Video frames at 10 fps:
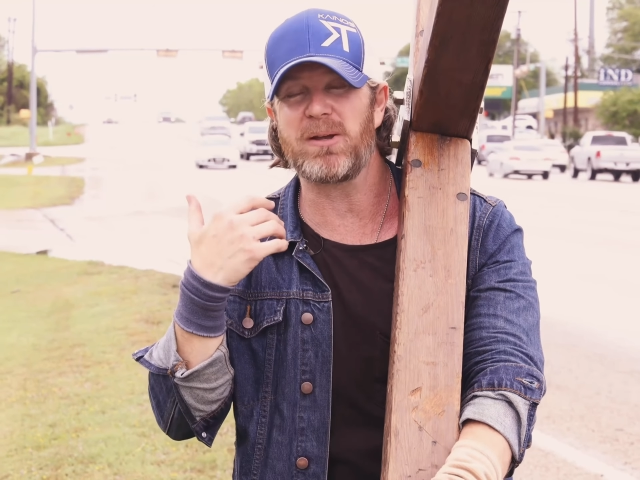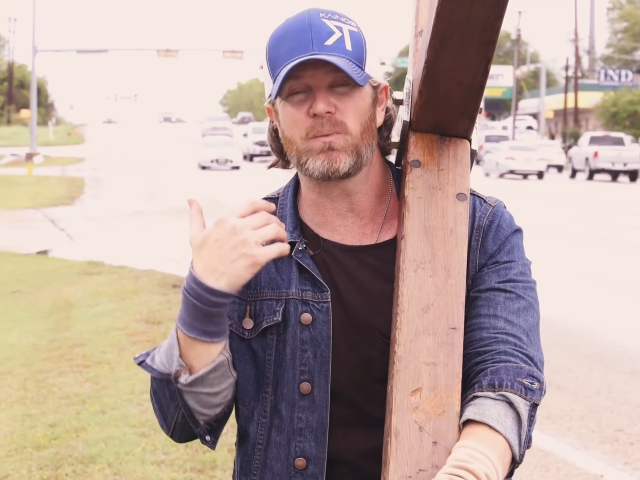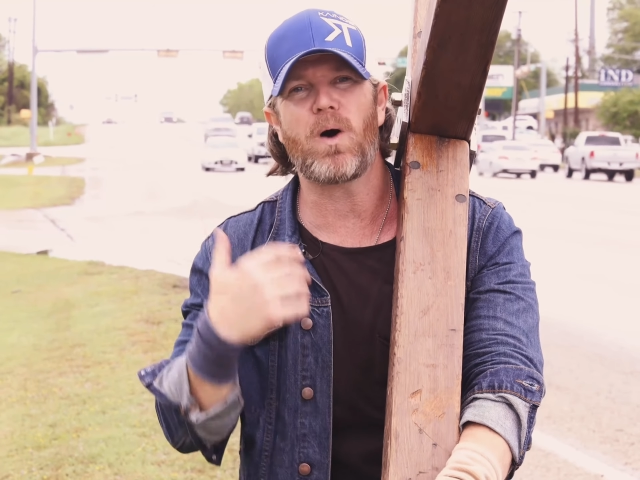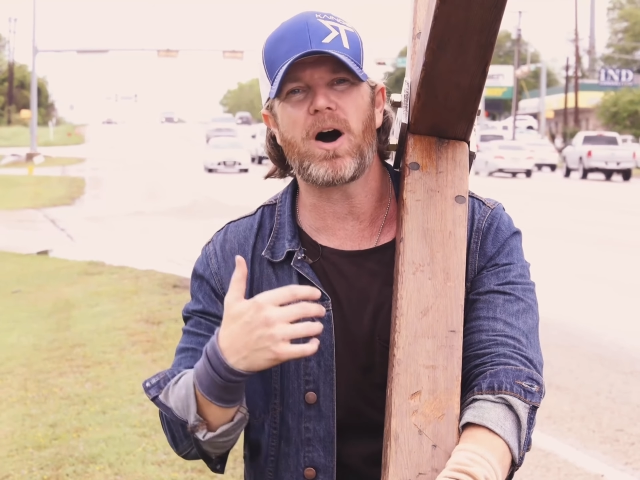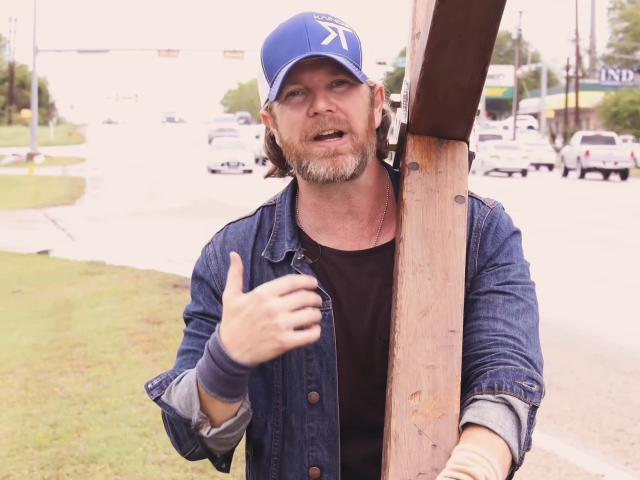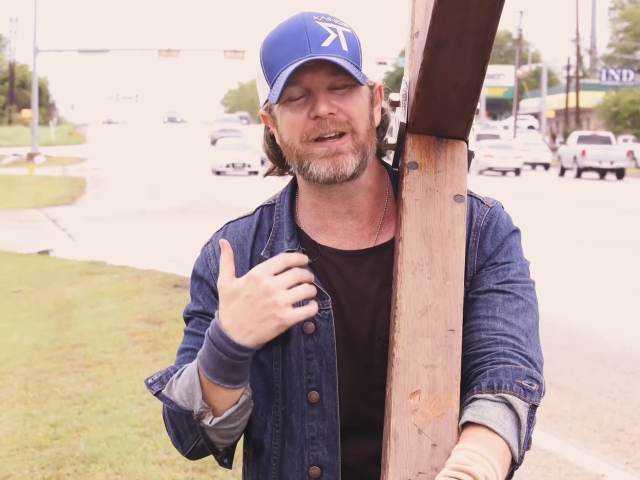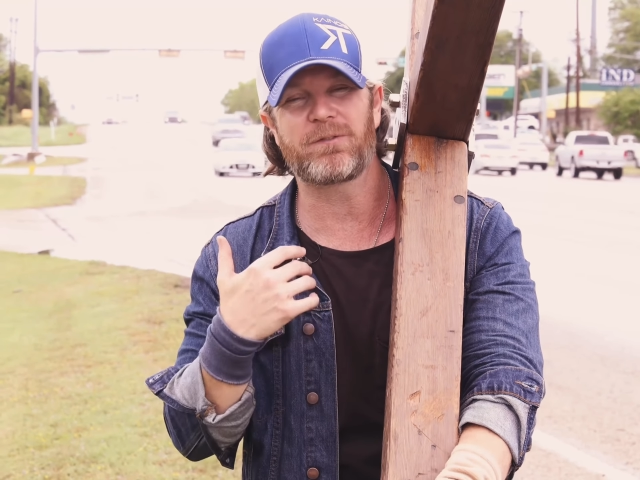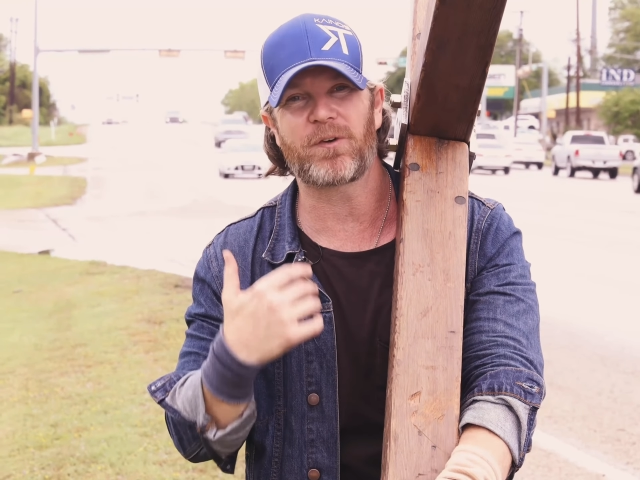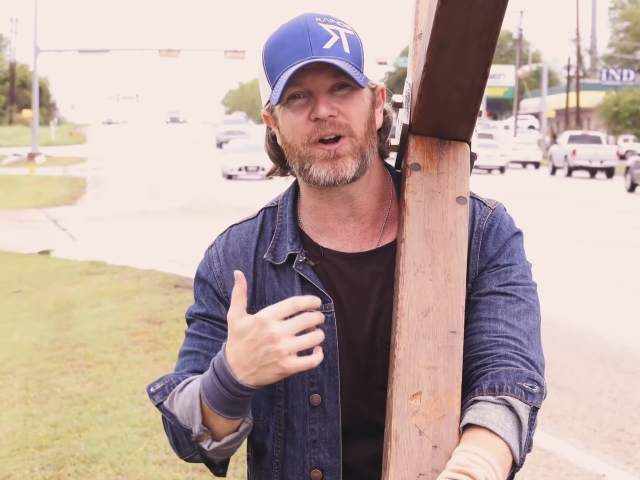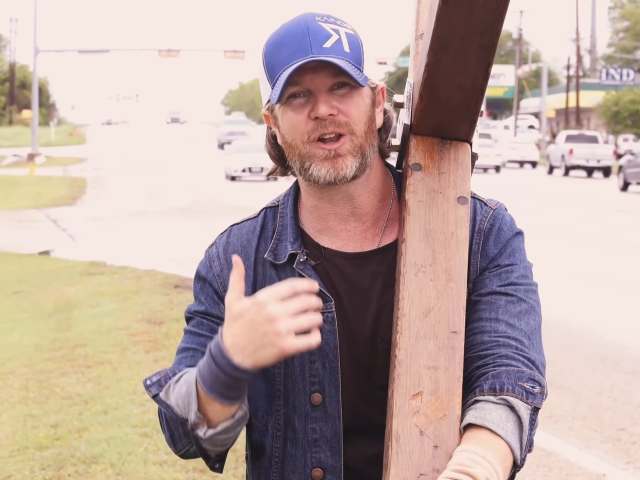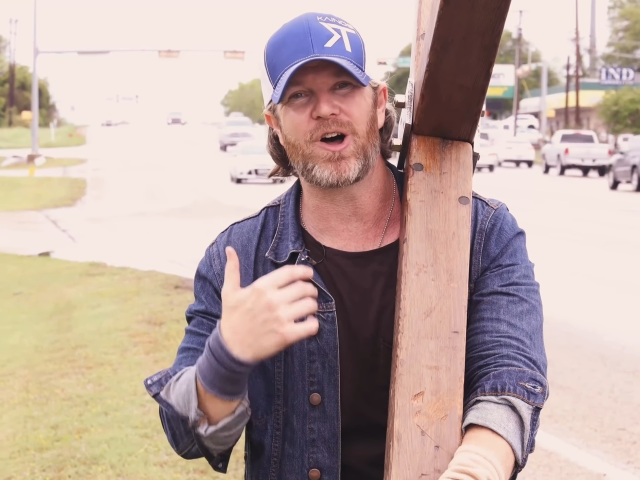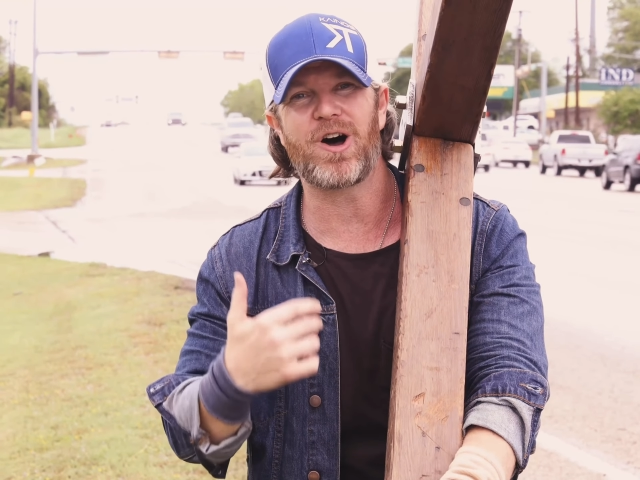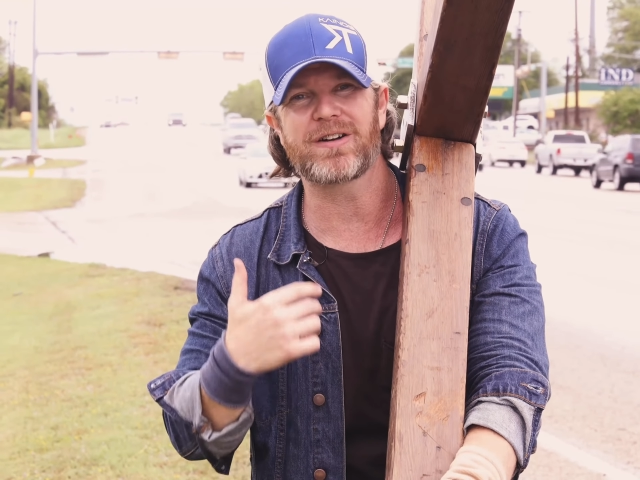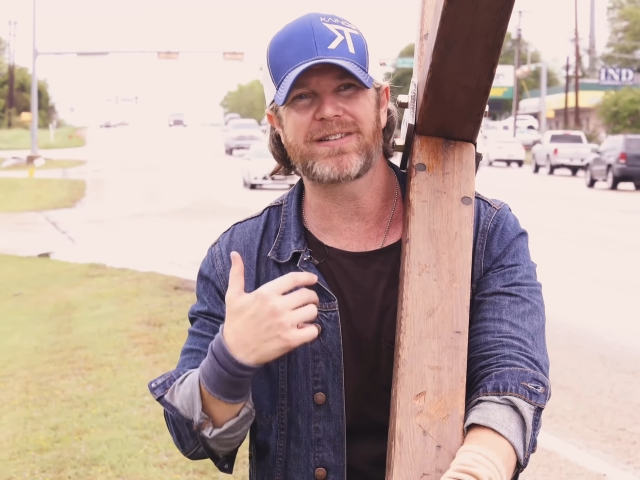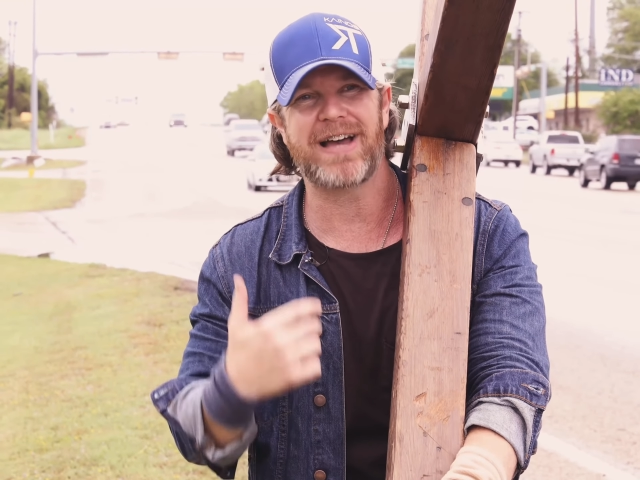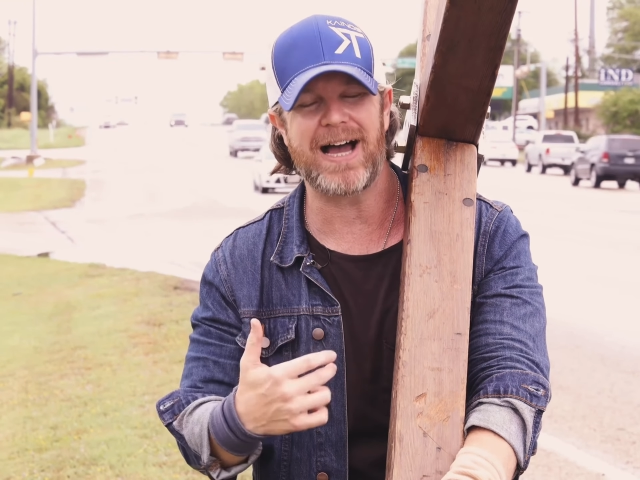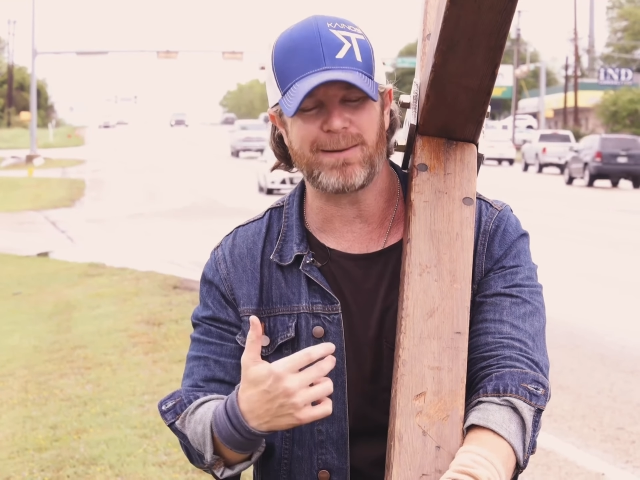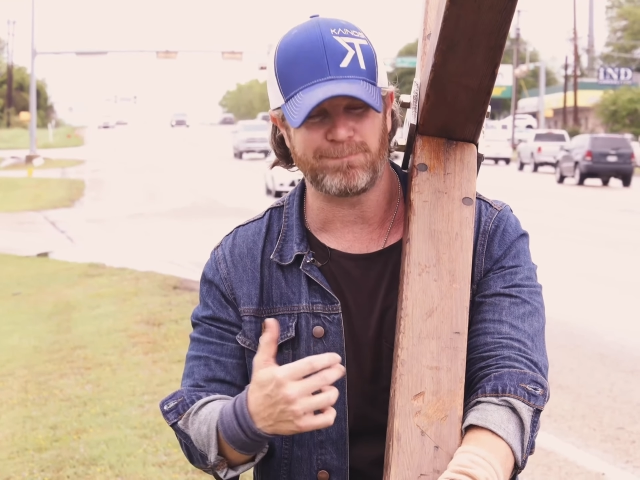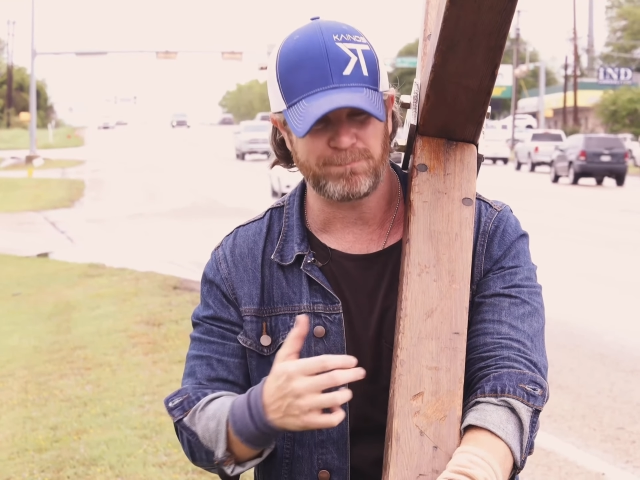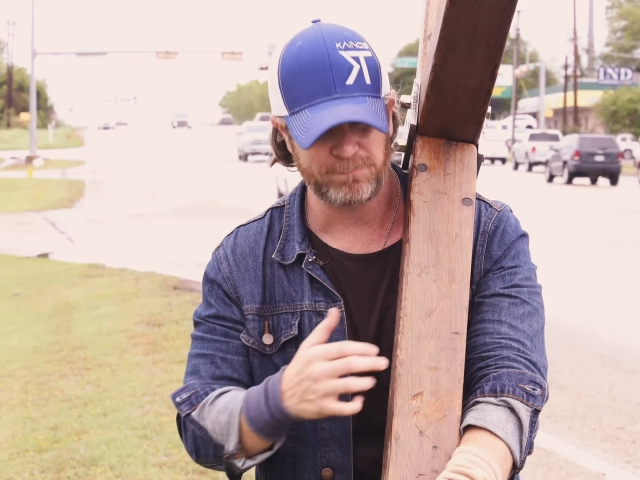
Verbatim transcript: been walking for a long time.